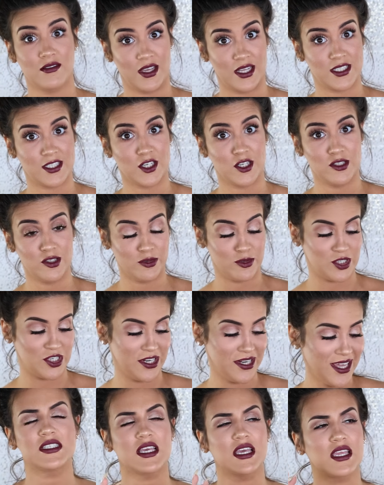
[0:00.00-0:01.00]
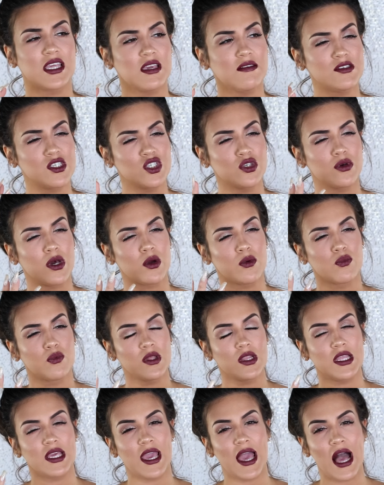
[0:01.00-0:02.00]
It's an illusion. It gives you a
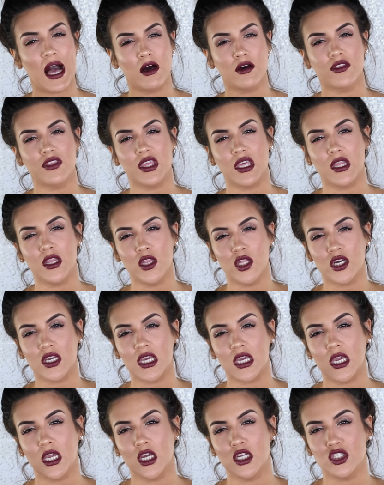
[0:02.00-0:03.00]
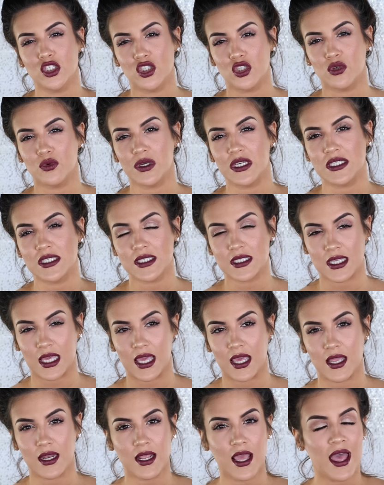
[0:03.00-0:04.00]
really healthy looking dewy
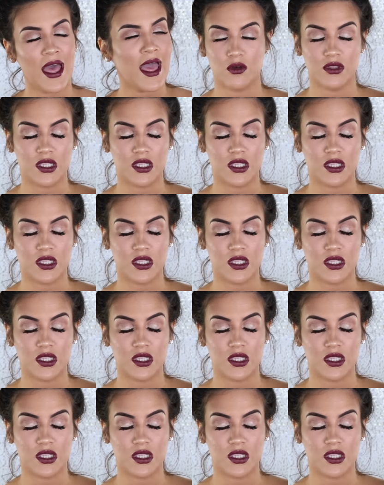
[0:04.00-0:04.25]
skin.